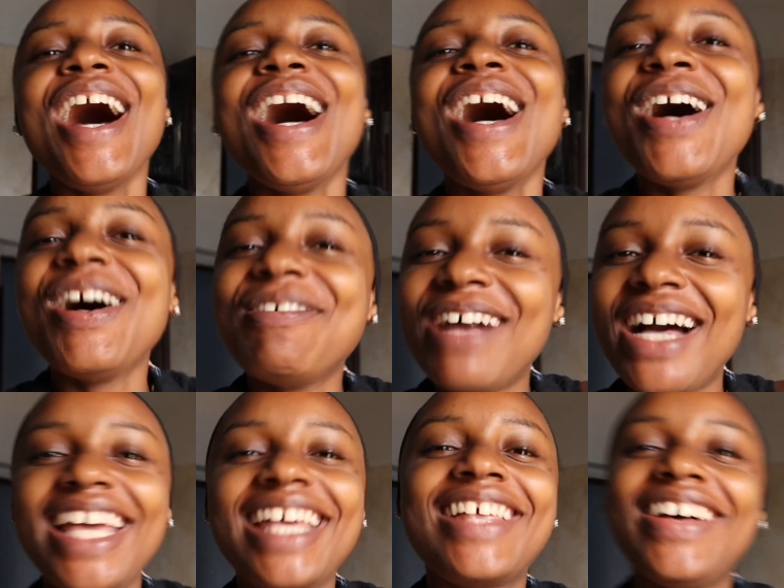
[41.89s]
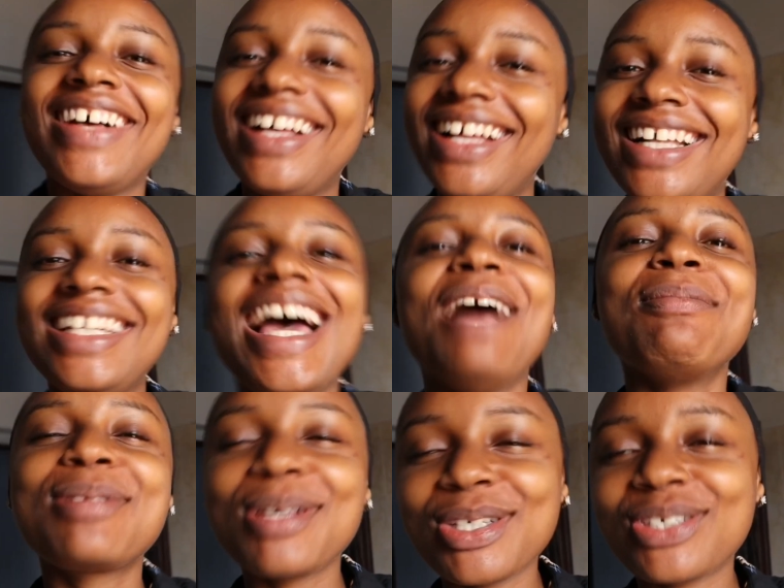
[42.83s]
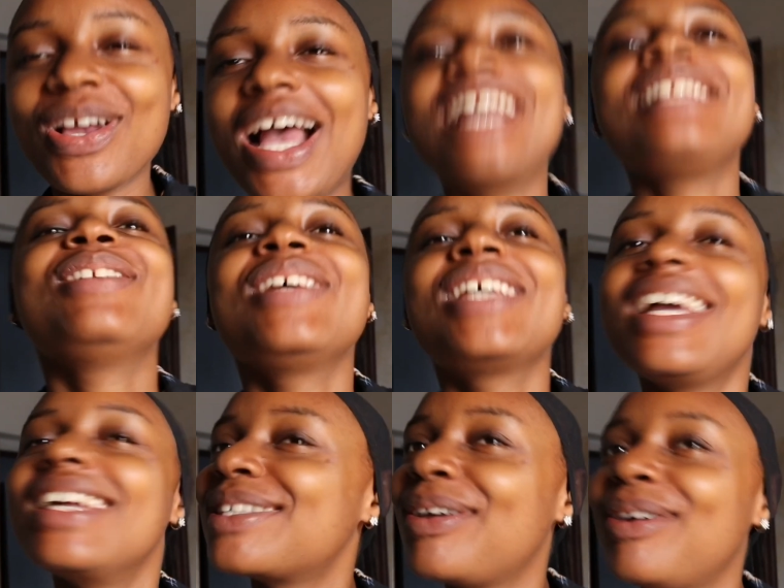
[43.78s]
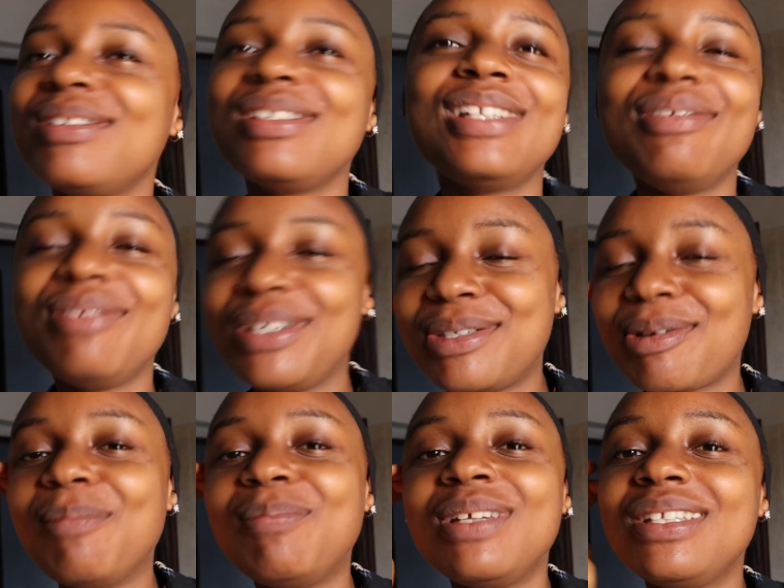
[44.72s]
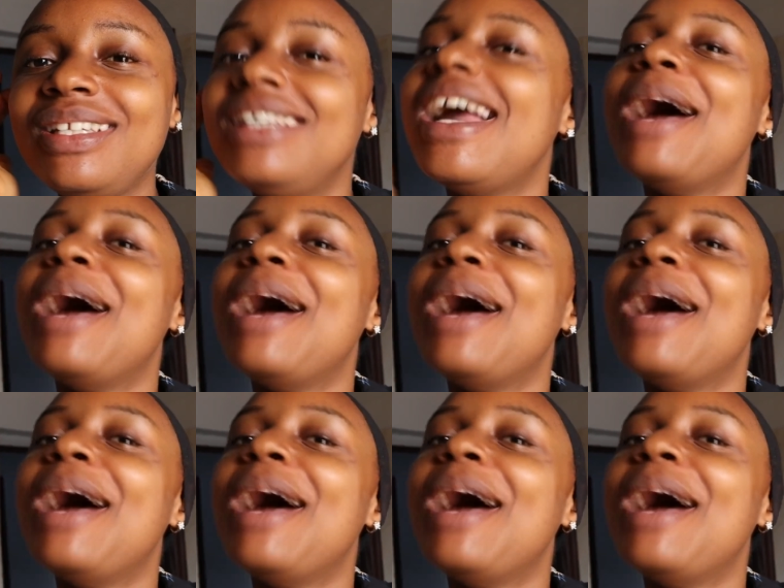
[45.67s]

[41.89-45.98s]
Oh my God. I'm so sure I did not get all the lyrics completely.